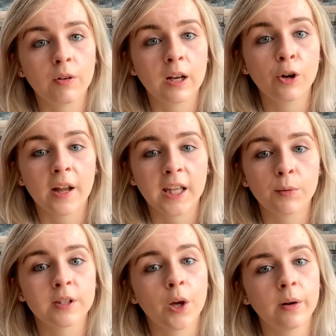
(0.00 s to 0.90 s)
he looked like he
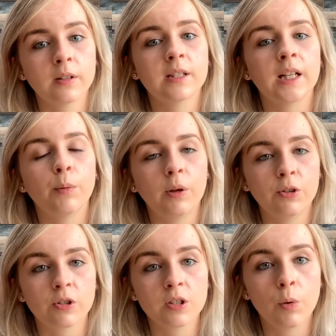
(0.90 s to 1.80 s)
was going to slip, we could
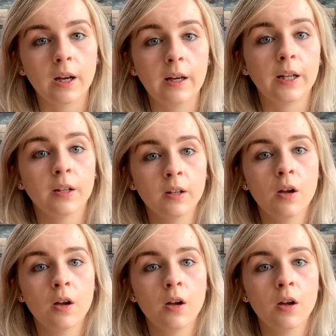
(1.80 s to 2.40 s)
just quickly